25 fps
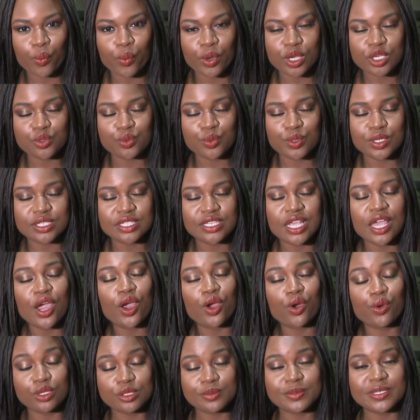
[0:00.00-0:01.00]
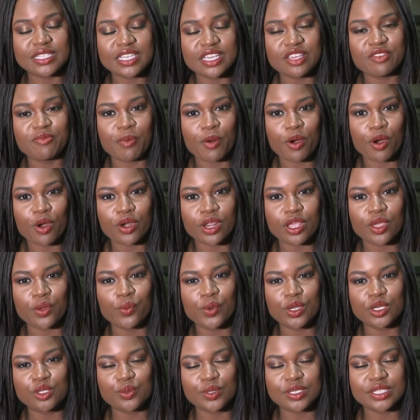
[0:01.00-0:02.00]
which was Christmas Eve party,
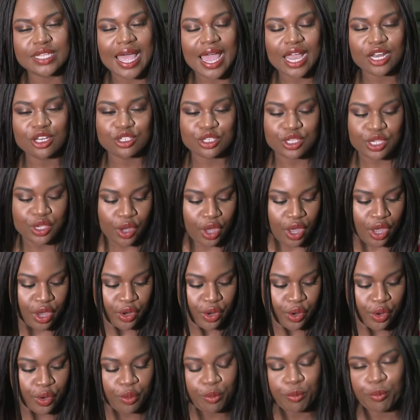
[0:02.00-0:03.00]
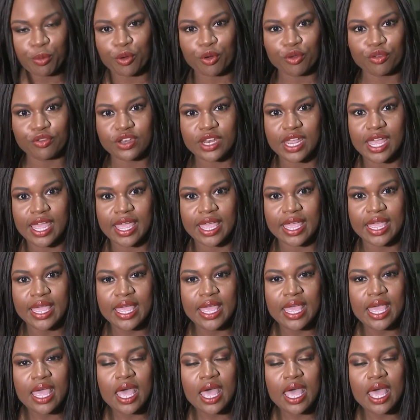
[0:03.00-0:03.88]
which was actually on her birthday.